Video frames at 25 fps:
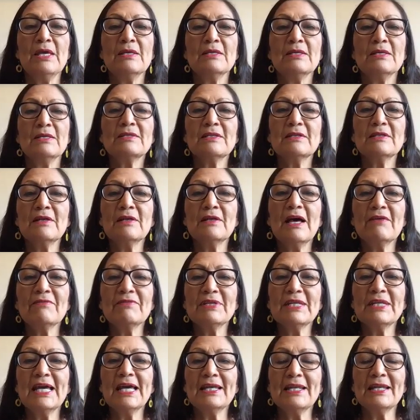still
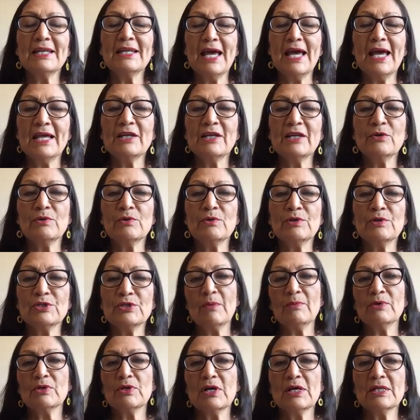haven't had adequate
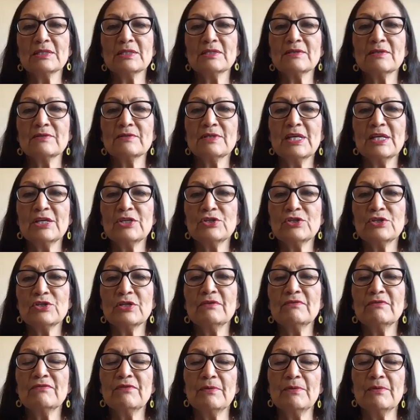tribal
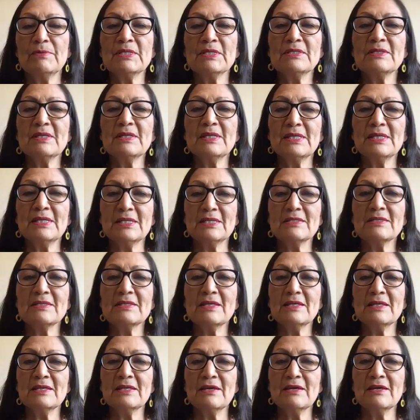consultation from the
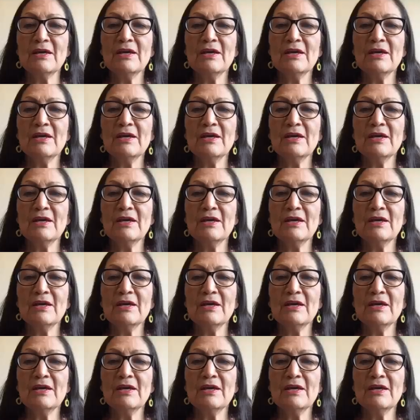CDC